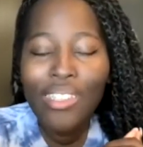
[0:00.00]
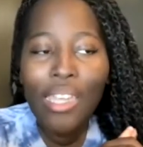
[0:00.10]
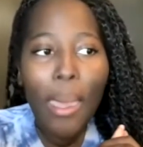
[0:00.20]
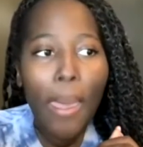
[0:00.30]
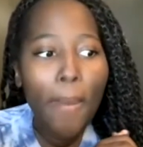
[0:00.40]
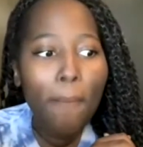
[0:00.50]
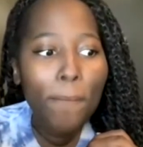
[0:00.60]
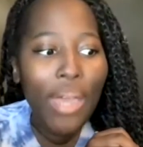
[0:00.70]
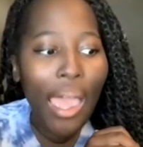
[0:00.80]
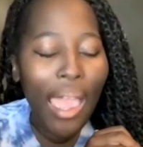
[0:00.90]

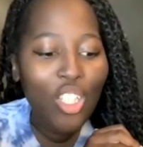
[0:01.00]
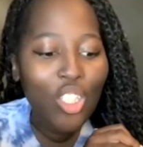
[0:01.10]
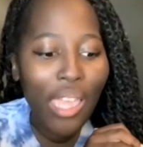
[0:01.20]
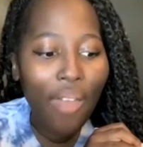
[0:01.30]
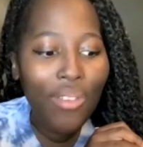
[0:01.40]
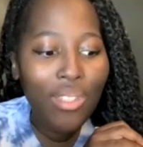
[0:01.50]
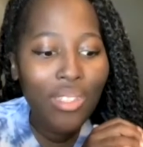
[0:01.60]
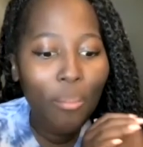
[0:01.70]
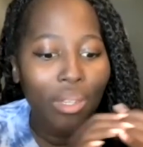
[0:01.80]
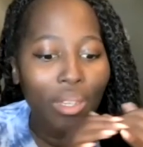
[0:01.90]
But actually having
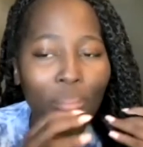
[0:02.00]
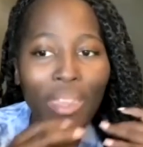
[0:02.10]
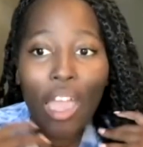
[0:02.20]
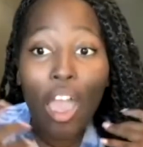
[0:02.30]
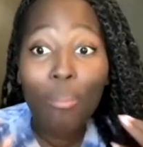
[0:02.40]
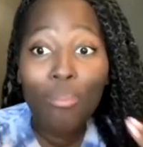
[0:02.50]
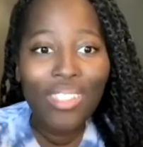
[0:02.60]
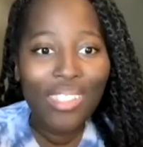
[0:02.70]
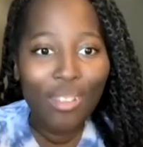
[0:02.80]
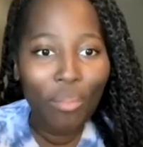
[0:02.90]
me hum
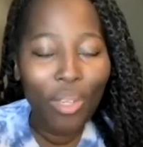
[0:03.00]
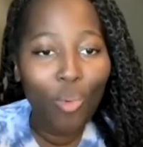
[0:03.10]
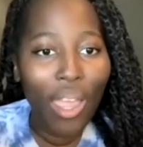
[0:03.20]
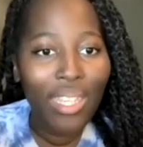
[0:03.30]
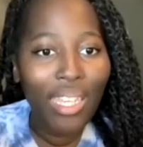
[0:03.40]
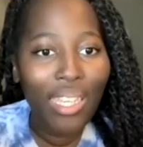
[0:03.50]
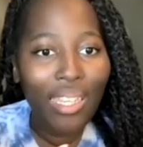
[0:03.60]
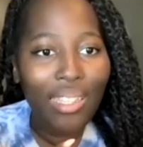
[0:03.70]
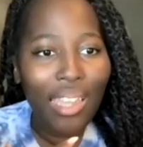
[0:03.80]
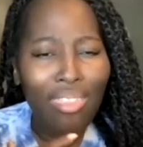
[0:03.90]
to somebody what I
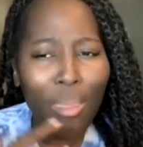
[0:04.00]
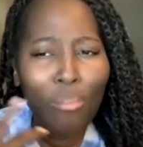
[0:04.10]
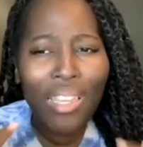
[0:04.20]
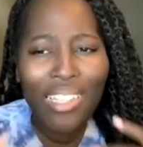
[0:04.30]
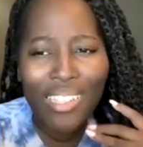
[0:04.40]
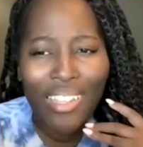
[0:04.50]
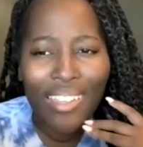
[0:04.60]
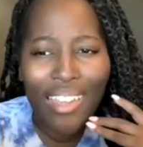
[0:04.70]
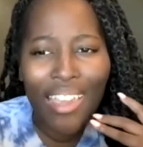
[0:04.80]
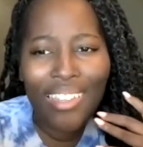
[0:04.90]
need, and then
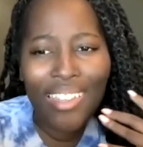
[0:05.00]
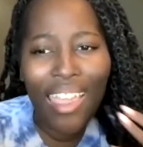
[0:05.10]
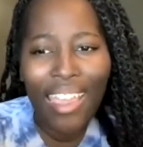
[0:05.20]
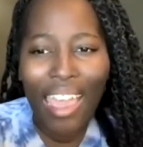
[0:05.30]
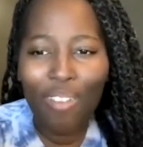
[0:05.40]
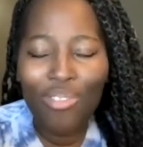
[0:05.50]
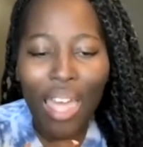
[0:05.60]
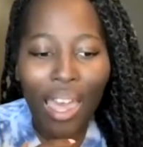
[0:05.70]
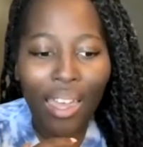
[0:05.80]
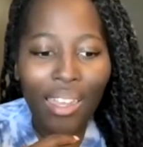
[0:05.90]
listen and like have
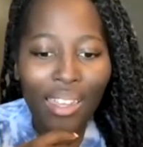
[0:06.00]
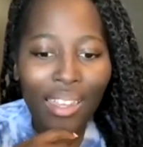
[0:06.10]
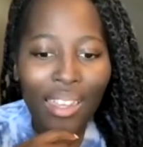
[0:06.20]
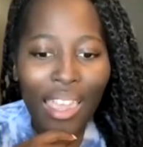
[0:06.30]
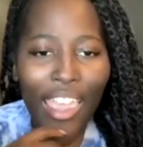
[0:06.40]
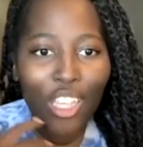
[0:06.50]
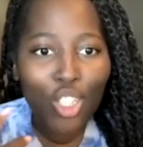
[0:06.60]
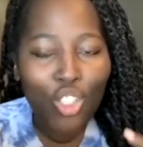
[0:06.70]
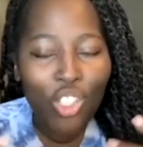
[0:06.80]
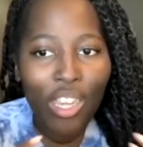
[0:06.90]
that
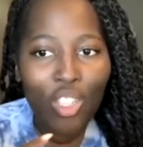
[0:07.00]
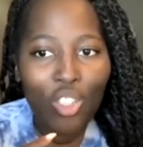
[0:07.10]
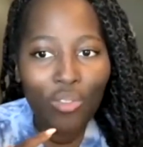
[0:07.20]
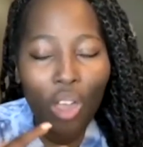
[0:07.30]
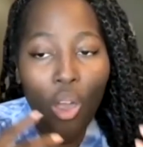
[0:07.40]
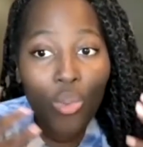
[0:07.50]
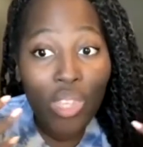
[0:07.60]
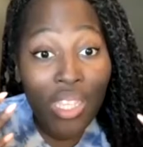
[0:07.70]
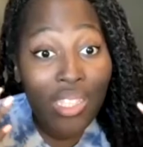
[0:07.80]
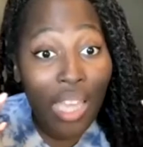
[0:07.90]
exchange of, oh,
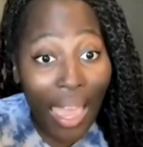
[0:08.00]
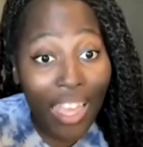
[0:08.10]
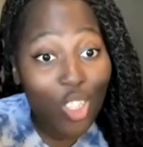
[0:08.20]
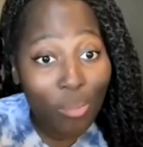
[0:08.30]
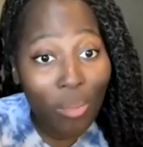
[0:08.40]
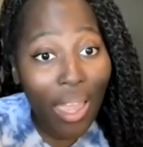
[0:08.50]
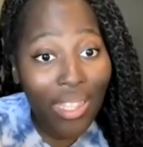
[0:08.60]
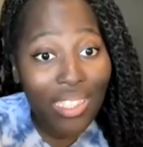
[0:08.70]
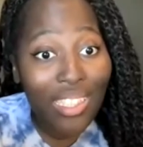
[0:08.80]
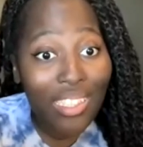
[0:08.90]
these are actually my
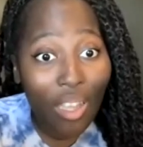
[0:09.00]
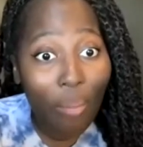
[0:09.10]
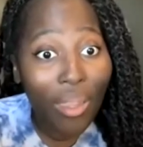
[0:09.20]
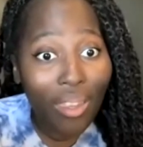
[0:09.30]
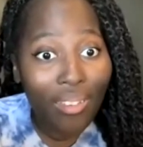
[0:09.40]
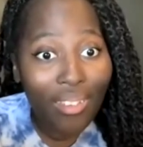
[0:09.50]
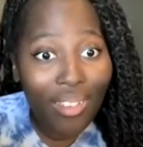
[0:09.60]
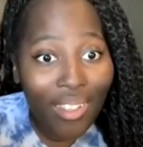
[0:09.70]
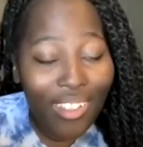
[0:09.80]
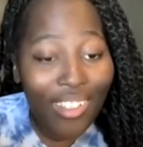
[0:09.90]
ideas coming
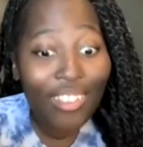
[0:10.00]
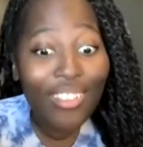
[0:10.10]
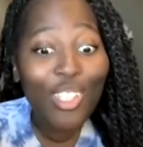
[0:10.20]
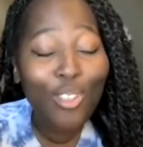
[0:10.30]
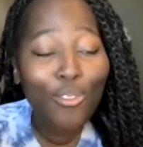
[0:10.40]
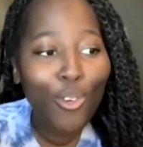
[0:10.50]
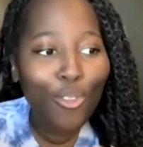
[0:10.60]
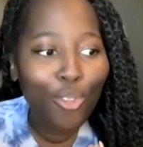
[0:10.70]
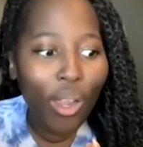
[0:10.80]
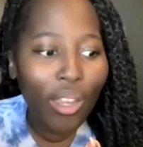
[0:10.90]
to the
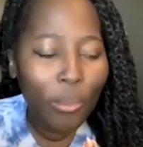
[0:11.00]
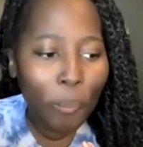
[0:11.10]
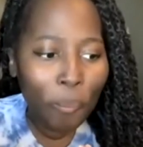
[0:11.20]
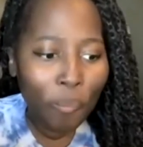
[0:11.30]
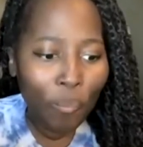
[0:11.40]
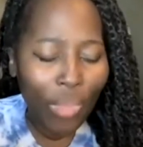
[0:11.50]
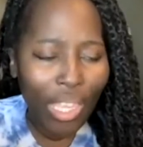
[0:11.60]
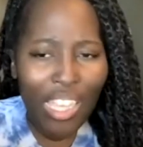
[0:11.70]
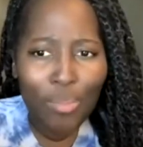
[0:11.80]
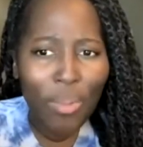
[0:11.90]
forefront,
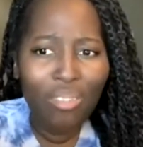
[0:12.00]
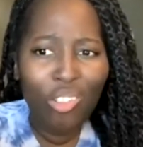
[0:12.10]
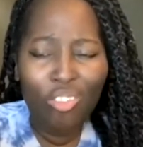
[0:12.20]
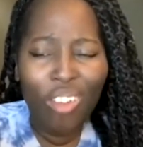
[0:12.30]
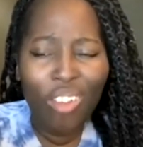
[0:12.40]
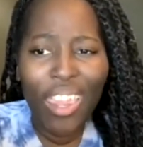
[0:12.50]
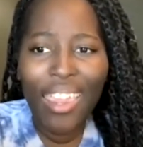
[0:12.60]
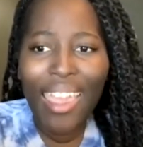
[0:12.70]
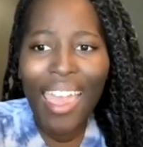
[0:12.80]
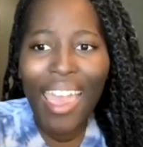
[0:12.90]
has been great.
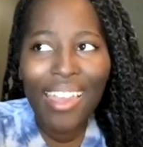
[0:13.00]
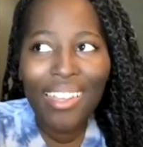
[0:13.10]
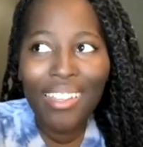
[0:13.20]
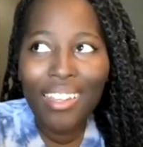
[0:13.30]
And